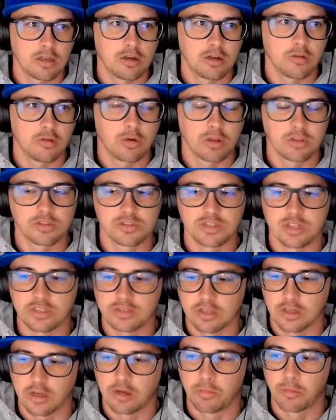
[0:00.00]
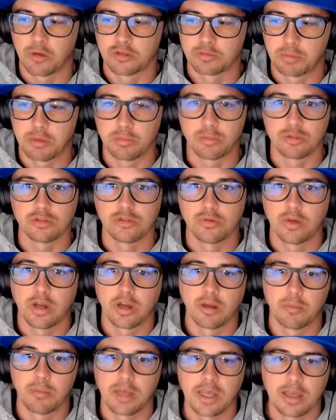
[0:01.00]
one of those things that most people do
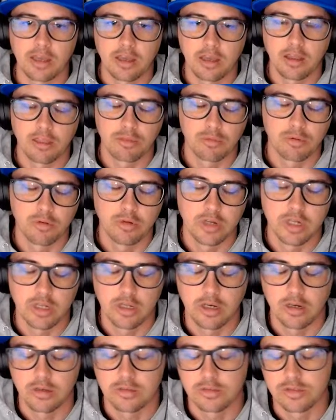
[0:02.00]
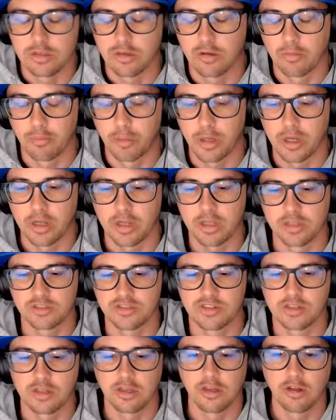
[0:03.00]
end up making it through it, so, but
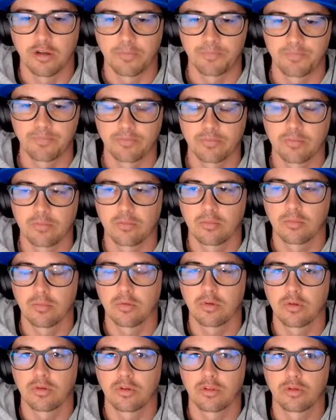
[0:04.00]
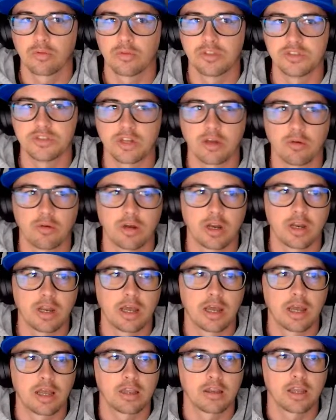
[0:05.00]
it's still the reason I wanted
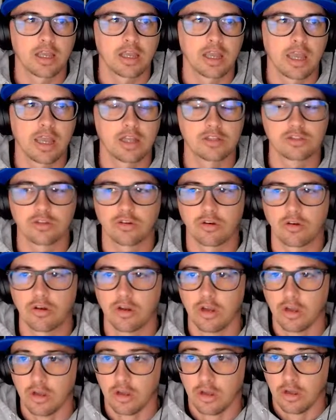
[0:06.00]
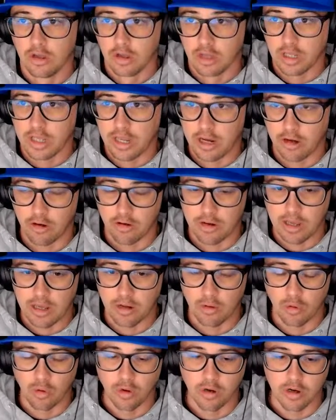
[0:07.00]
to highlight
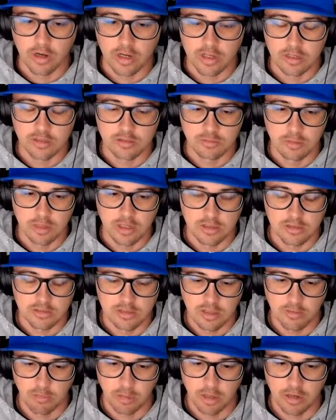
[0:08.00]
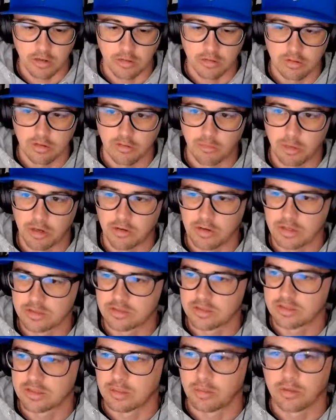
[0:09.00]
cancercare.org is because they've been around
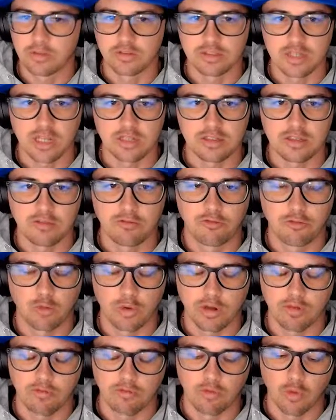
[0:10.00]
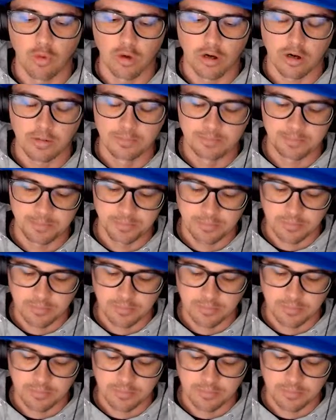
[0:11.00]
since I believe it's 1944.